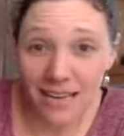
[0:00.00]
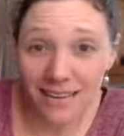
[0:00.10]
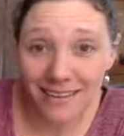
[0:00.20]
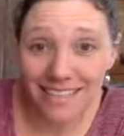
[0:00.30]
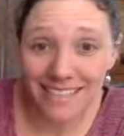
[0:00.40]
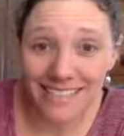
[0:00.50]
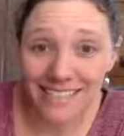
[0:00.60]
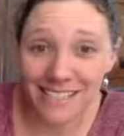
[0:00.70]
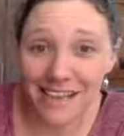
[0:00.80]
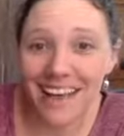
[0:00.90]
because
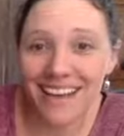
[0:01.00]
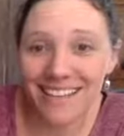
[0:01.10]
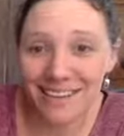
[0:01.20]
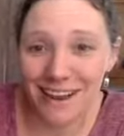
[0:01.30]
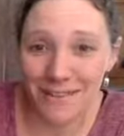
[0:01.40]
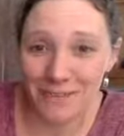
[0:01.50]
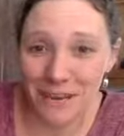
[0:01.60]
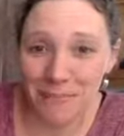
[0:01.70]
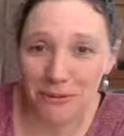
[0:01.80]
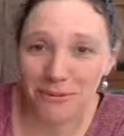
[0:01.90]
it's not FDA
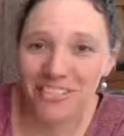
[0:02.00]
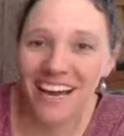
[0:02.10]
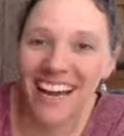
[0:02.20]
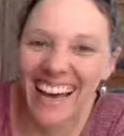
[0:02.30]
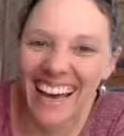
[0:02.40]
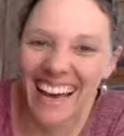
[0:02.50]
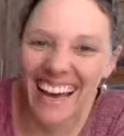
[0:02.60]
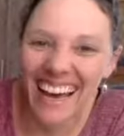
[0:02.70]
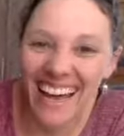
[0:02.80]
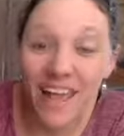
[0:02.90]
approved.
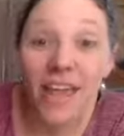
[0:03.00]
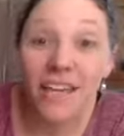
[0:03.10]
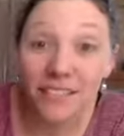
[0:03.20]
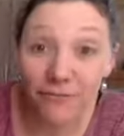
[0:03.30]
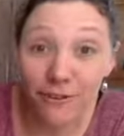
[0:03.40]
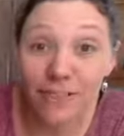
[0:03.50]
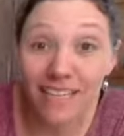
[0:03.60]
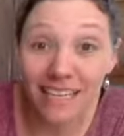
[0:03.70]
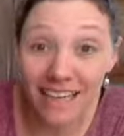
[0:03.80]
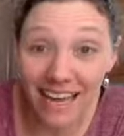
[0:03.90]
Diffuse it
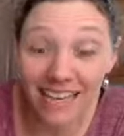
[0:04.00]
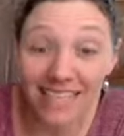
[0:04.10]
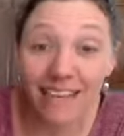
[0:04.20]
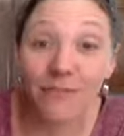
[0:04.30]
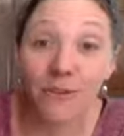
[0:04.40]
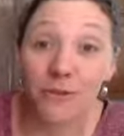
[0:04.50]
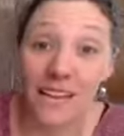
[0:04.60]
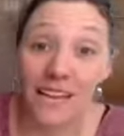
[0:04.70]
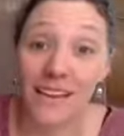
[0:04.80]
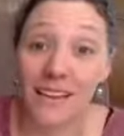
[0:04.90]
at night if you
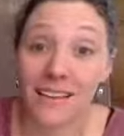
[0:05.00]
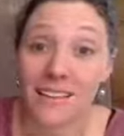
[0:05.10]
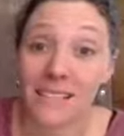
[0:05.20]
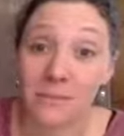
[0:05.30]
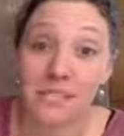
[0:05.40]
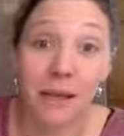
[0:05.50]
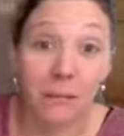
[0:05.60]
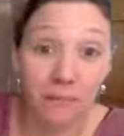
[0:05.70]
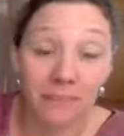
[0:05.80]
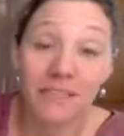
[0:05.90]
need some
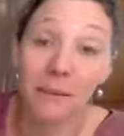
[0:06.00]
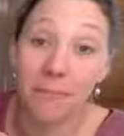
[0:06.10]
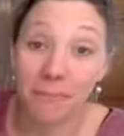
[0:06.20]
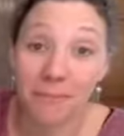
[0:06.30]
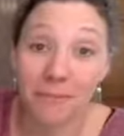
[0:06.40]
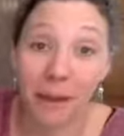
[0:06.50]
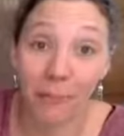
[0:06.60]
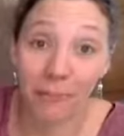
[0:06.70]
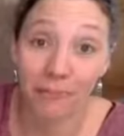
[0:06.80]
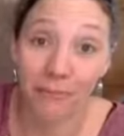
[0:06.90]
help
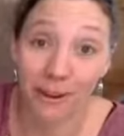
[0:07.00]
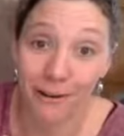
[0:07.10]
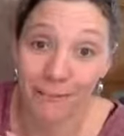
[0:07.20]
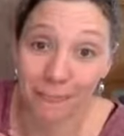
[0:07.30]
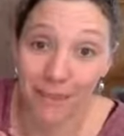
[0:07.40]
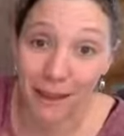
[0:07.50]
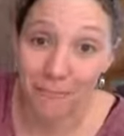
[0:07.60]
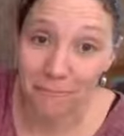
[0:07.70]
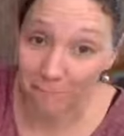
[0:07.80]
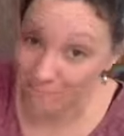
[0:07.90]
right here. Okay,
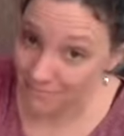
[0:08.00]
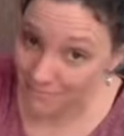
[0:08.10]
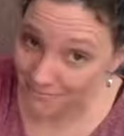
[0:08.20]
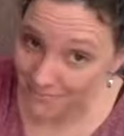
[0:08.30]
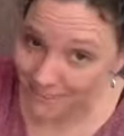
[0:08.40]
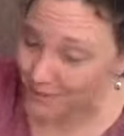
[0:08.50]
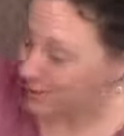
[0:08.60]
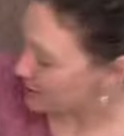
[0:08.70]
that's what you